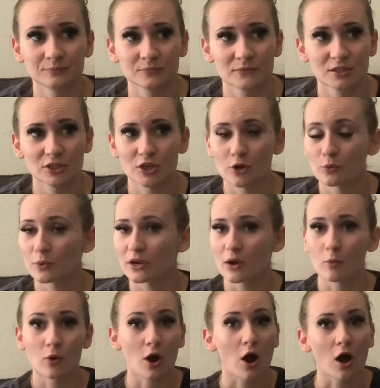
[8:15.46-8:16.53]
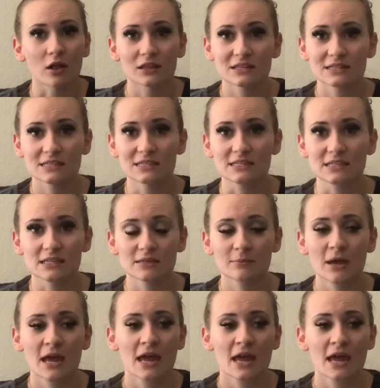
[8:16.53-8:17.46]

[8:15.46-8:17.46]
you know, we're all a team,